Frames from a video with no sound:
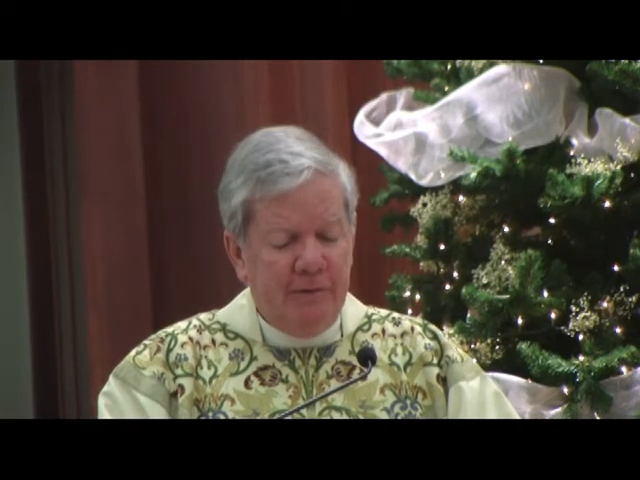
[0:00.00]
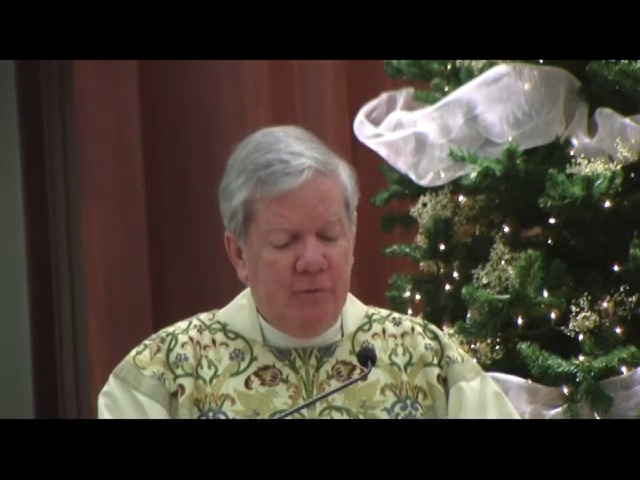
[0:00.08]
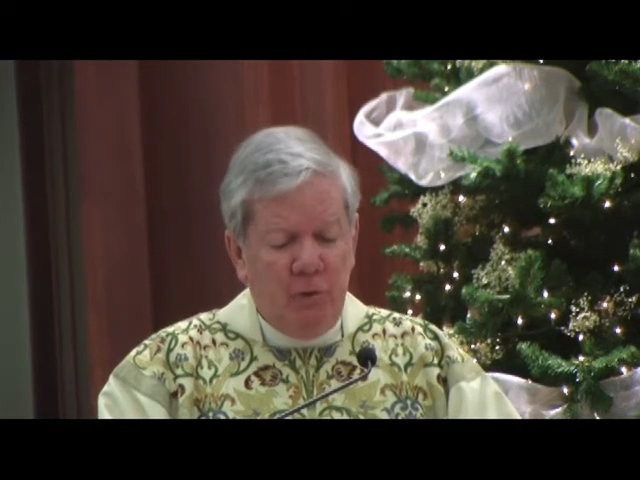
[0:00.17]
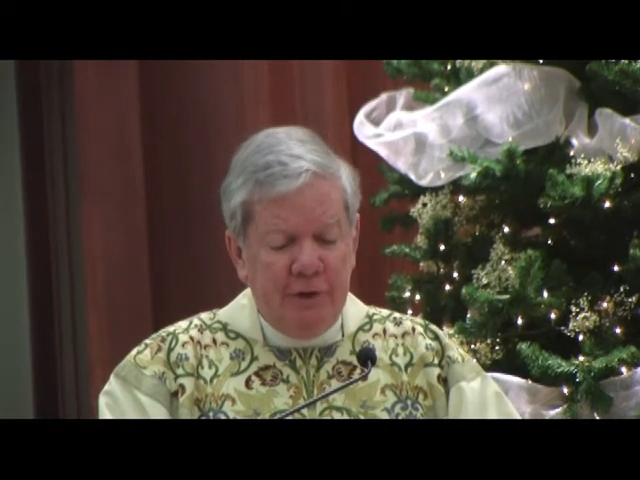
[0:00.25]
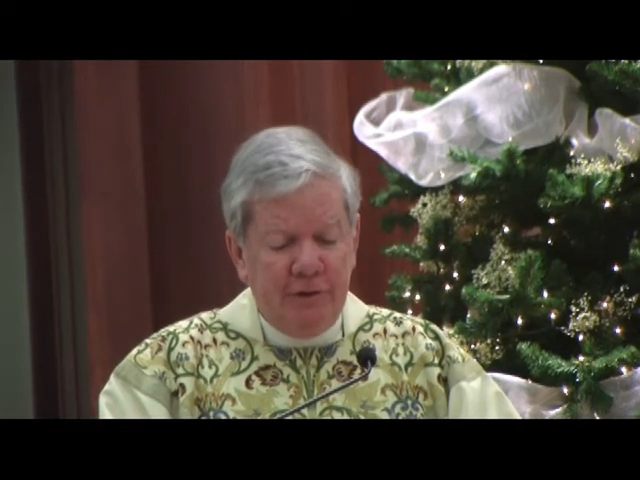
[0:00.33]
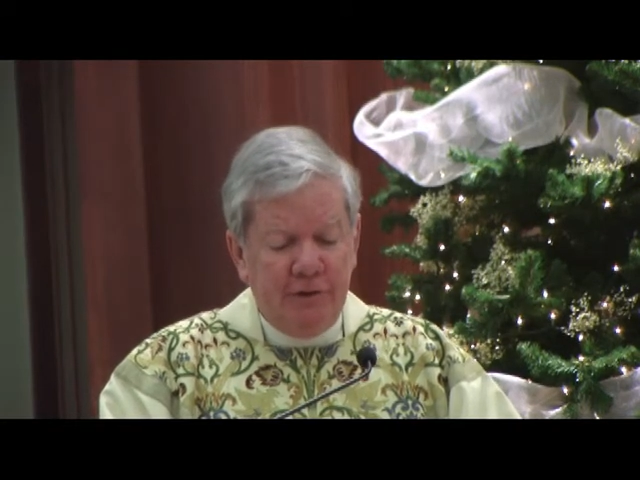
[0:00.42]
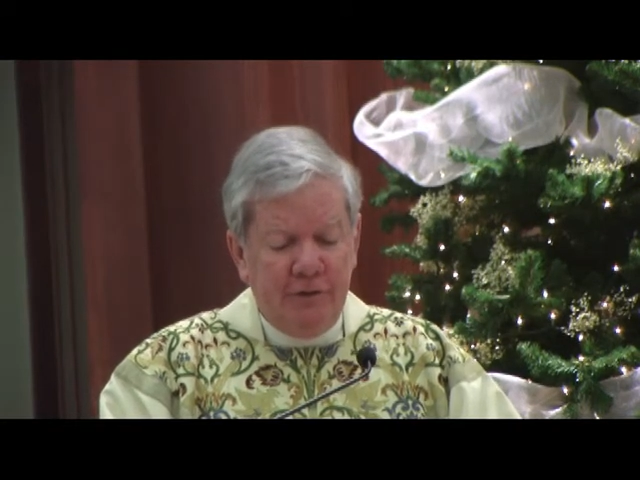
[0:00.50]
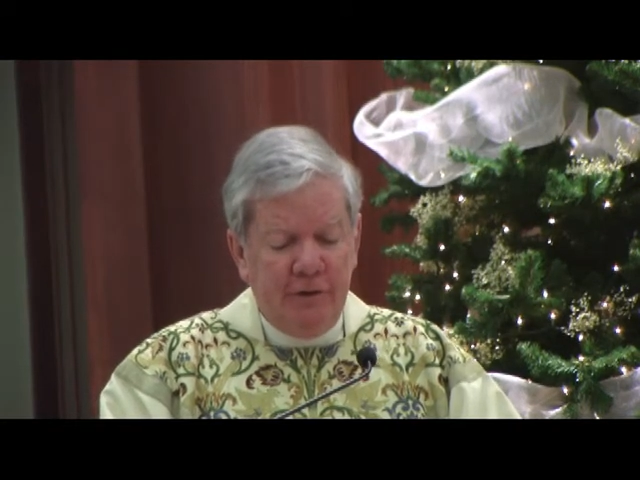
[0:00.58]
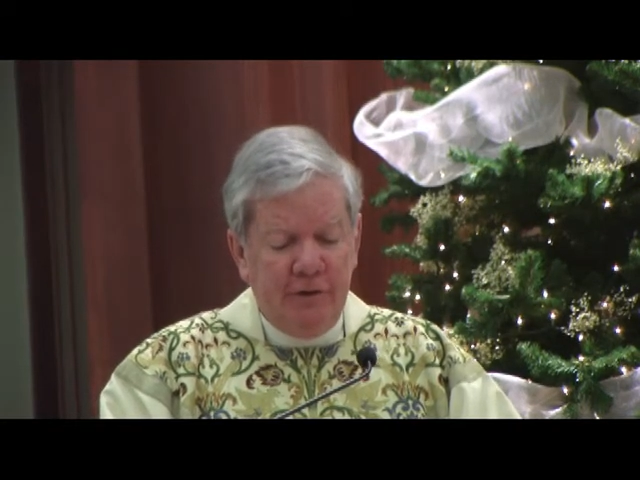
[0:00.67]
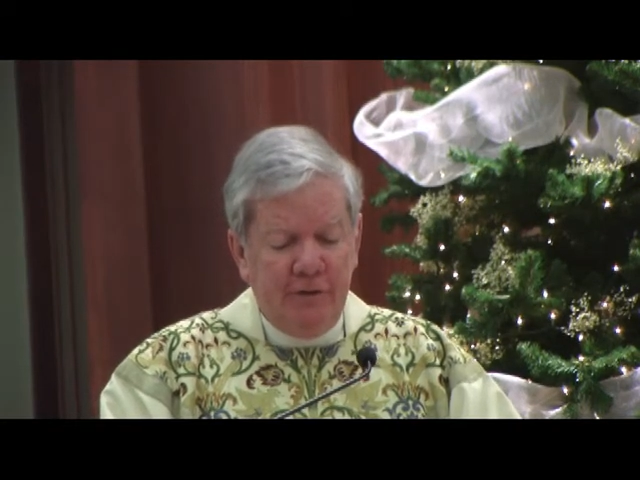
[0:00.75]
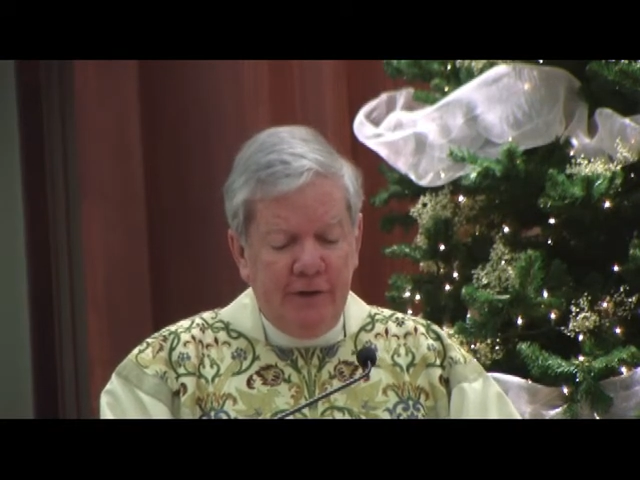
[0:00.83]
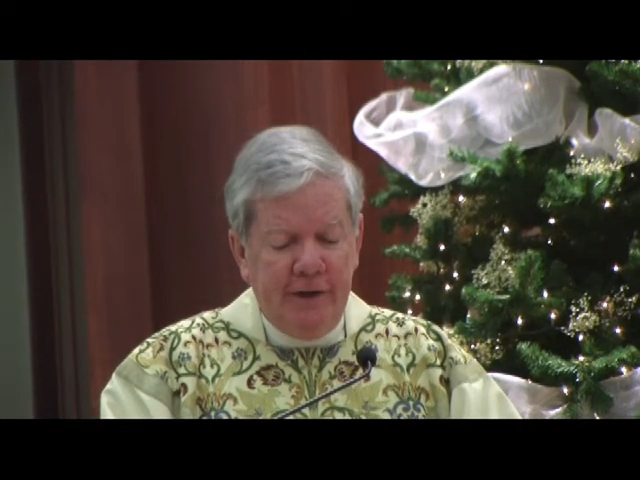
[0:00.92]
of one
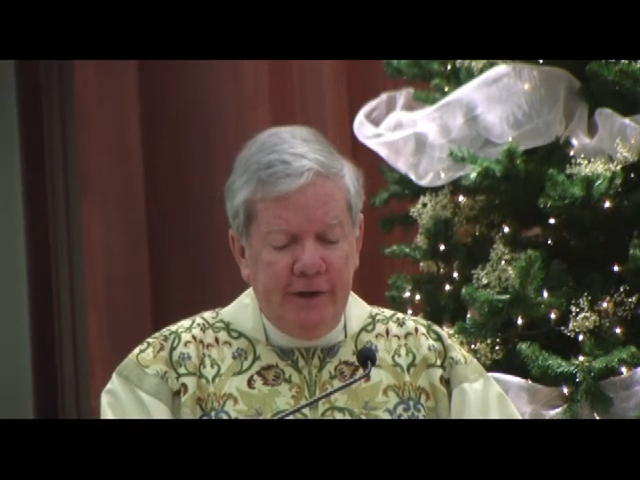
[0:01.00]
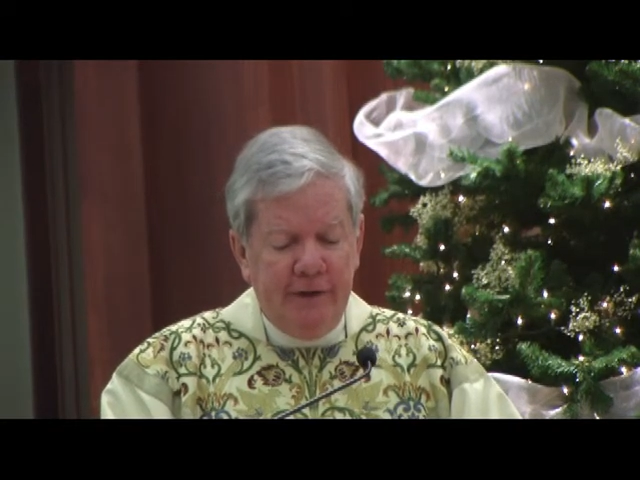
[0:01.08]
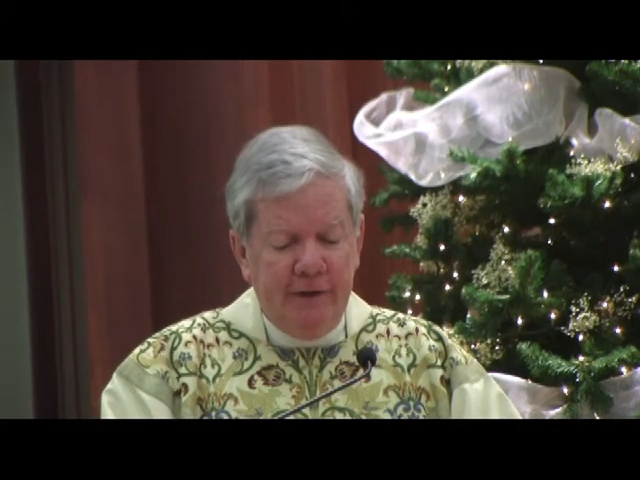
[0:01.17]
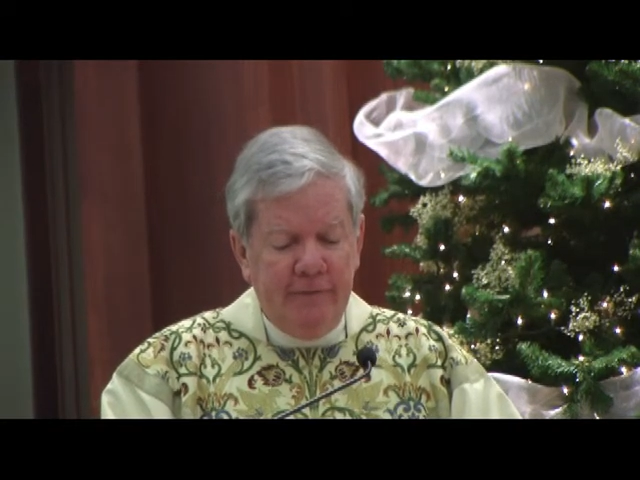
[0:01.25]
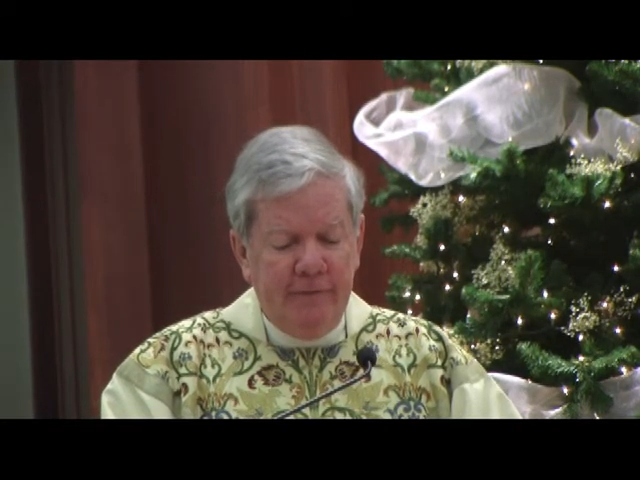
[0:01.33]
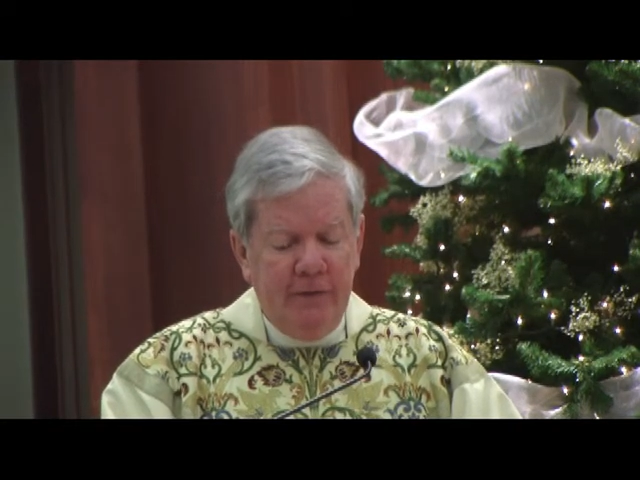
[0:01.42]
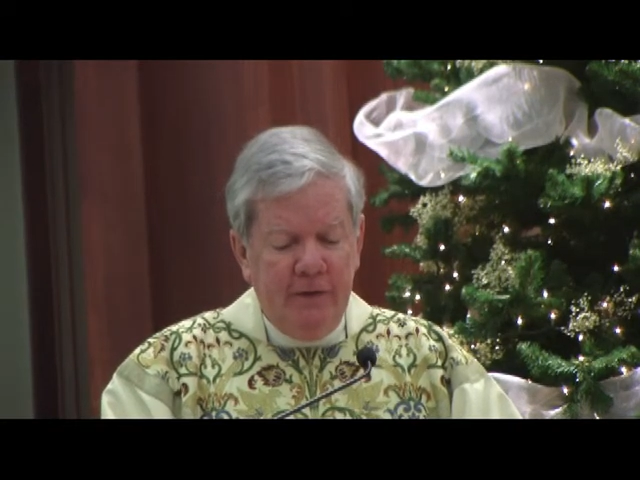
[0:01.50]
sort or another,